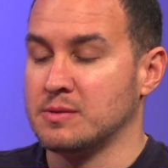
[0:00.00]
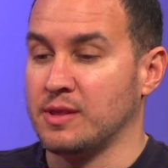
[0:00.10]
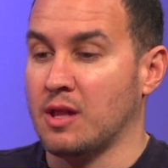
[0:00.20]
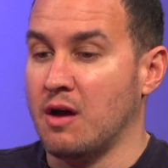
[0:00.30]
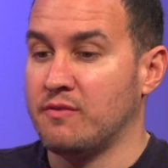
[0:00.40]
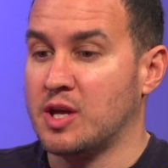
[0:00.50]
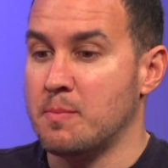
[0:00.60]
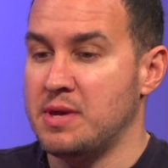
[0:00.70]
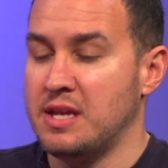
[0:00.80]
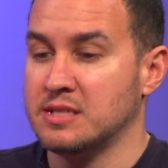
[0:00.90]
That love
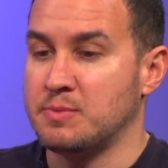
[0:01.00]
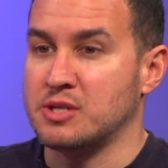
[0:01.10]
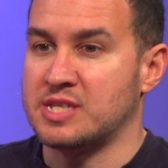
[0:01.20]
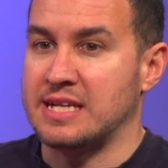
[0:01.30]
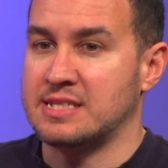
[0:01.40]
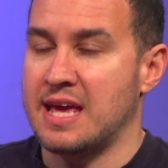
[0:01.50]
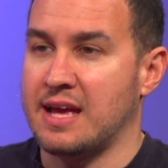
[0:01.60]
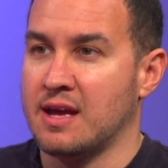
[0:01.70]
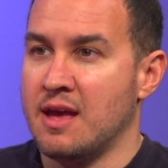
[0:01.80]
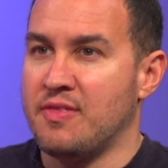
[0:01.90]
comedians because they
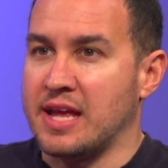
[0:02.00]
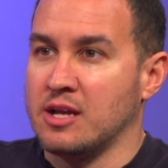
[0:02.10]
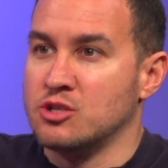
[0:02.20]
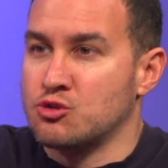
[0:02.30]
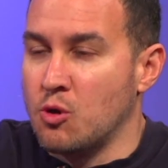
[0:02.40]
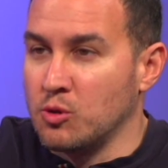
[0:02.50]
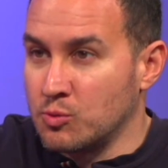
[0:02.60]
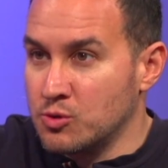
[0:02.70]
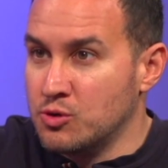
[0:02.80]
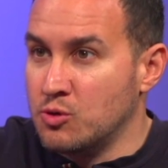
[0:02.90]
take, they can control a
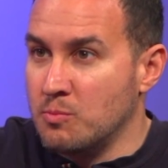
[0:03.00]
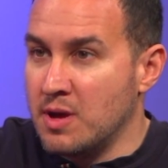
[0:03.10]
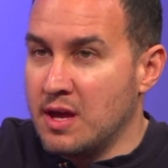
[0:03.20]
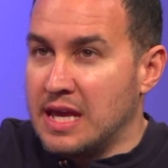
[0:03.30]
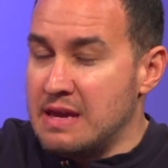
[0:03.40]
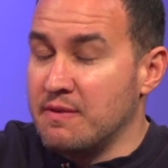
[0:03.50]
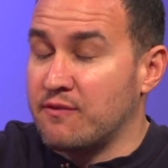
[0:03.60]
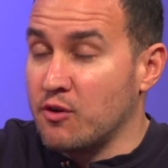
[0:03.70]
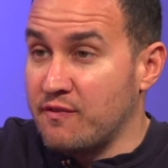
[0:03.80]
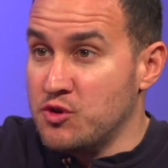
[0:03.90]
room even
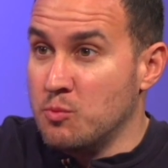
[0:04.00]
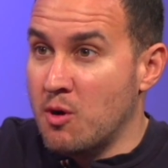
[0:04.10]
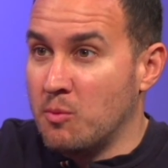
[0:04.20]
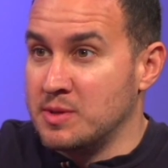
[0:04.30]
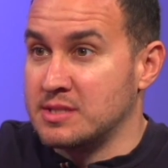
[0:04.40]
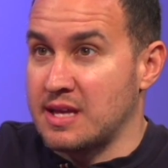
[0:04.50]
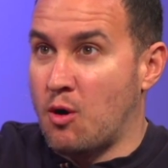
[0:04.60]
for a few moments.